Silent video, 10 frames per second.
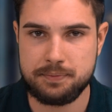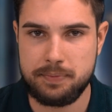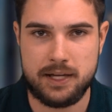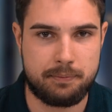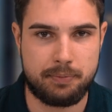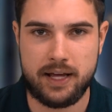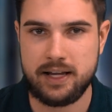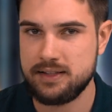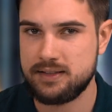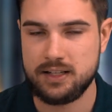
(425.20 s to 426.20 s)
big
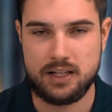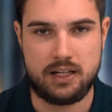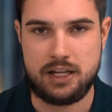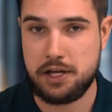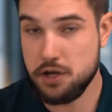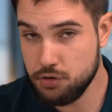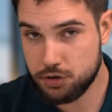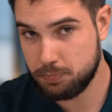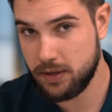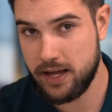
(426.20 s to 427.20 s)
players,
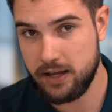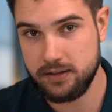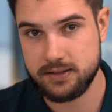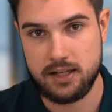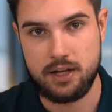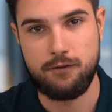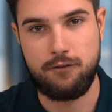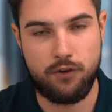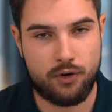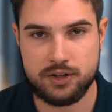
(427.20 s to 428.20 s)
huge players,
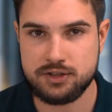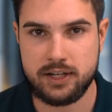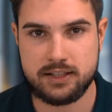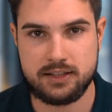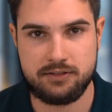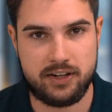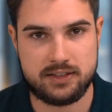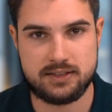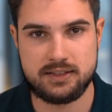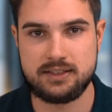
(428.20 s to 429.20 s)
foreign direct
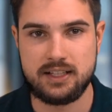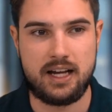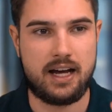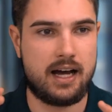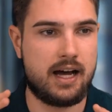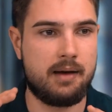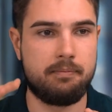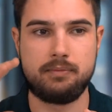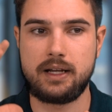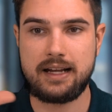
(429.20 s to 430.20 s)
investors,
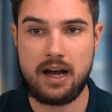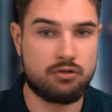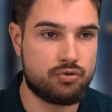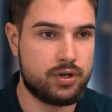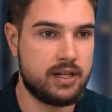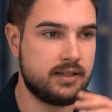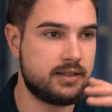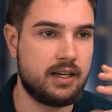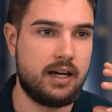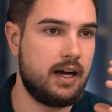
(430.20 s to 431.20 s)

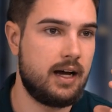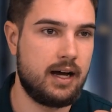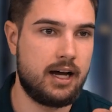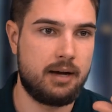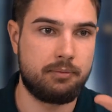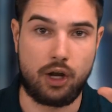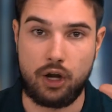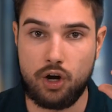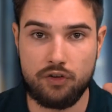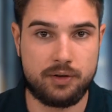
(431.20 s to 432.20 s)
countries,
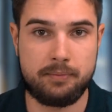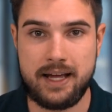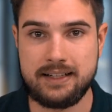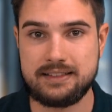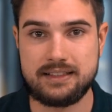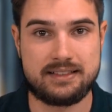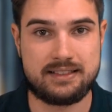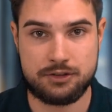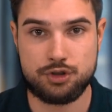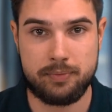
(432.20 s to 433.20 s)
governments,
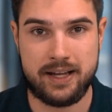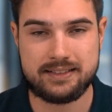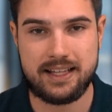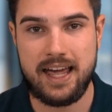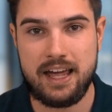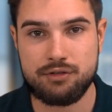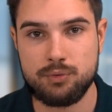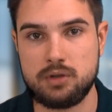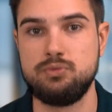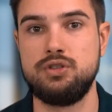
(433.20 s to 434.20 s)
central banks,
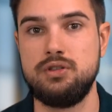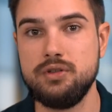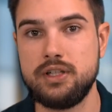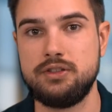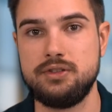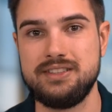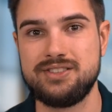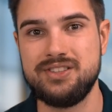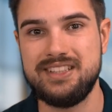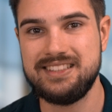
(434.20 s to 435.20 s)
everyone was looking to this.
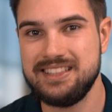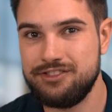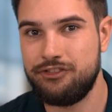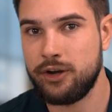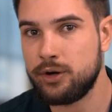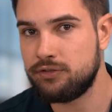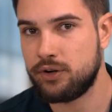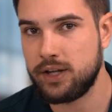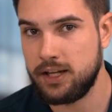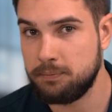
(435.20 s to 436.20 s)
So this is very,
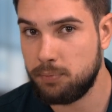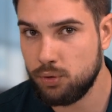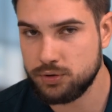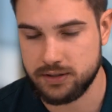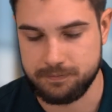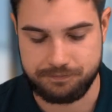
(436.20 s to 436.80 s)
very important.